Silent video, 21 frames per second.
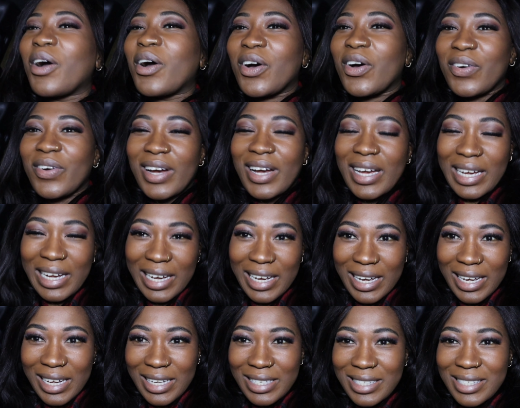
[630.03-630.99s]
Oh my
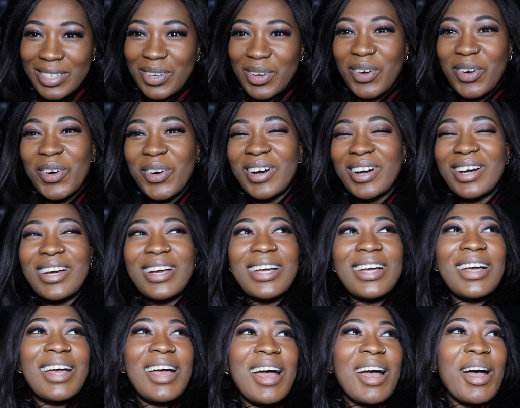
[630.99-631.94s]
God, so
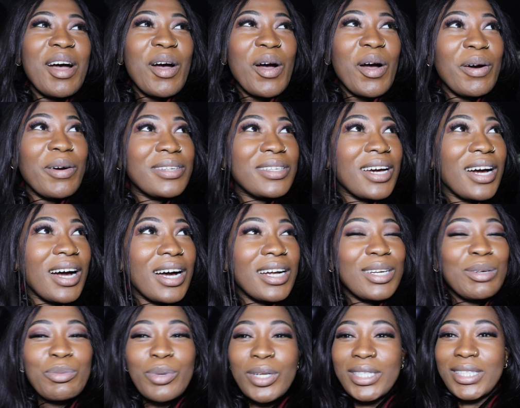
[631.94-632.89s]

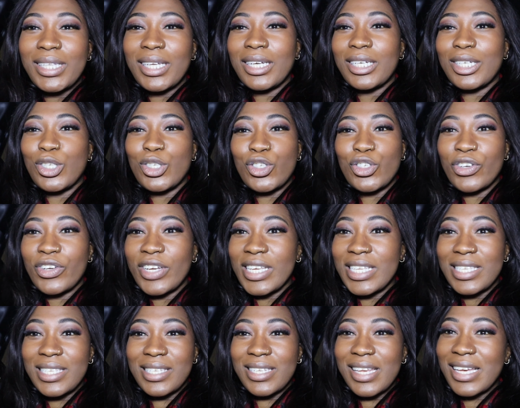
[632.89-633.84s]
done with the
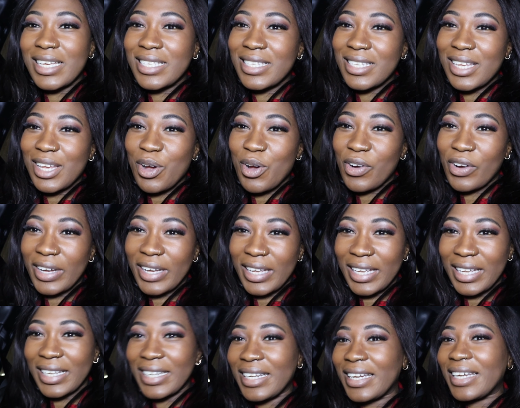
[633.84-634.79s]
360
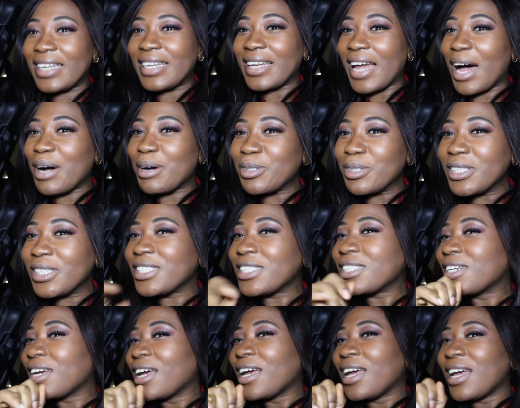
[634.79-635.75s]
grill and
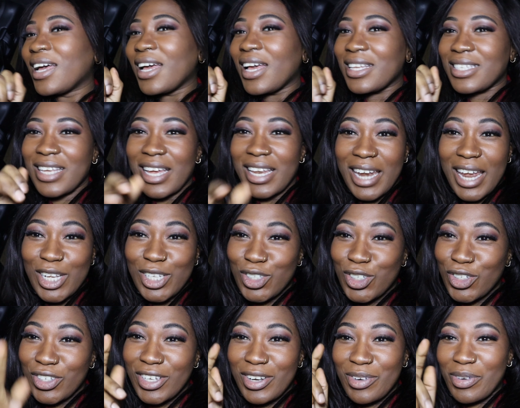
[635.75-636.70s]
lounge it's a
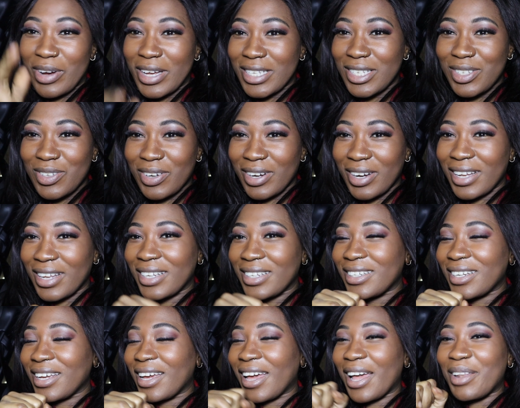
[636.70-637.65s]
nigerian
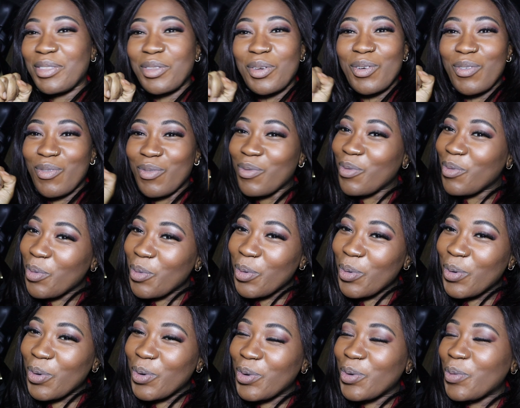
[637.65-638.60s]
restaurant and the
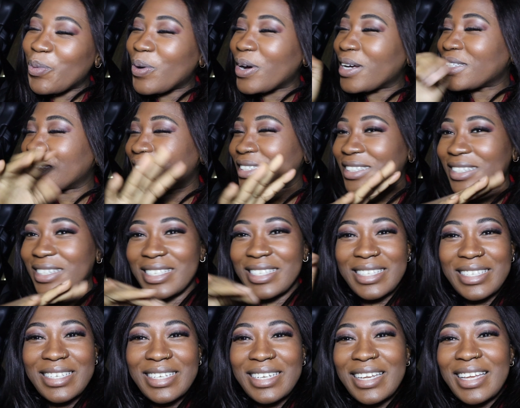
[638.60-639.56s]
food was
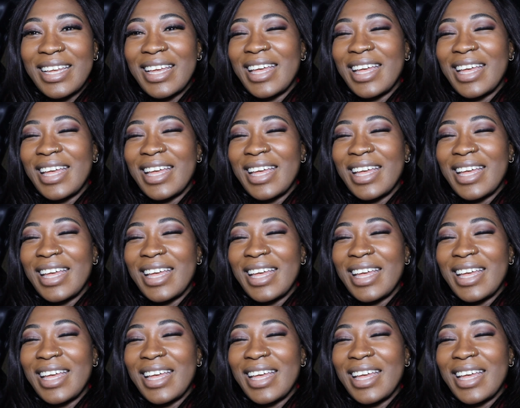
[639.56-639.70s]
just